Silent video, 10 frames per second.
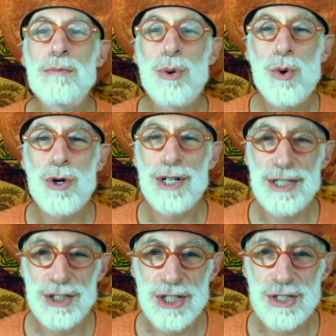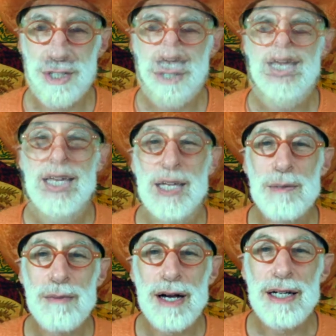poor digestion.
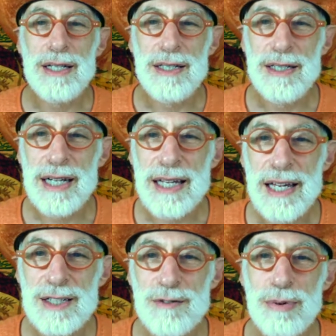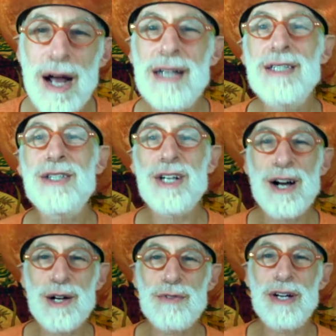In my decades of practicing
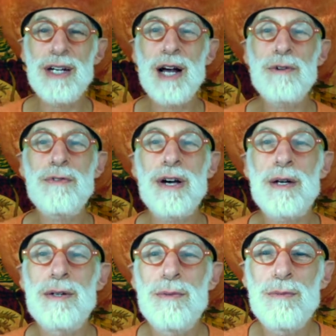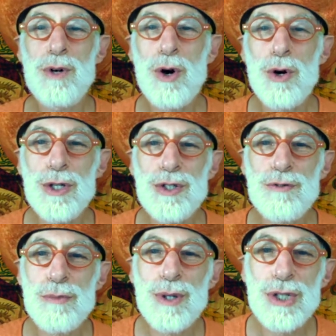Ayurveda, I found the cause
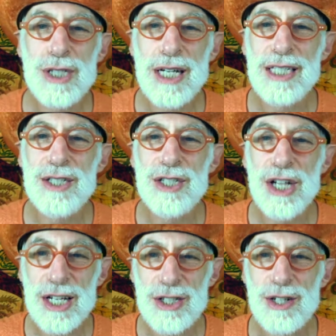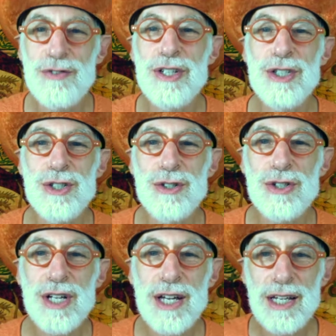of most digestive
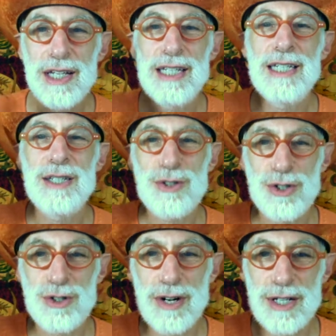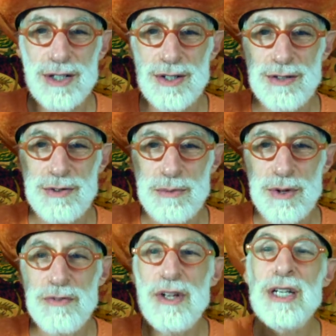issues is stress, from
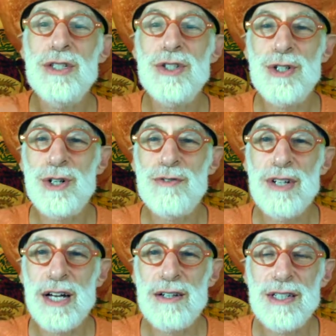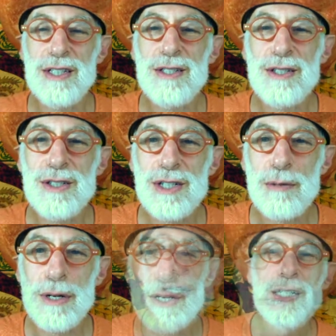the vagus nerve down into the
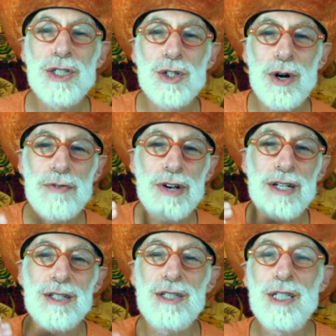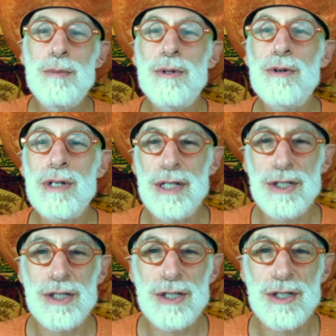stomach. So I found a deeper
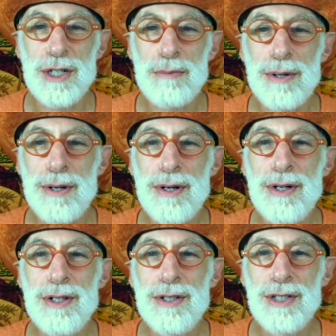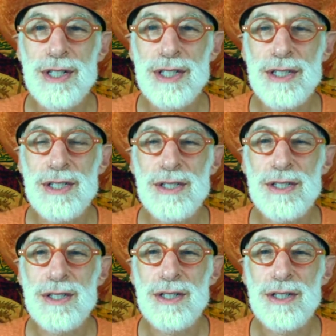relationship to illness.